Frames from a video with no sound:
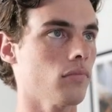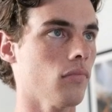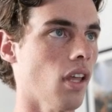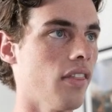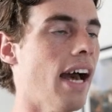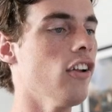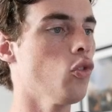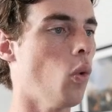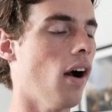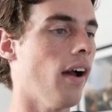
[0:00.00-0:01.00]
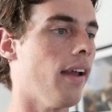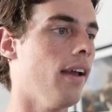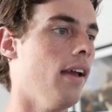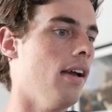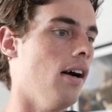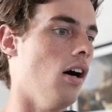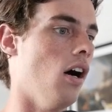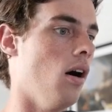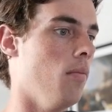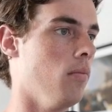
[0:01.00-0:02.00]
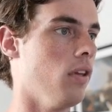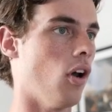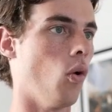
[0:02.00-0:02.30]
that is why, you know,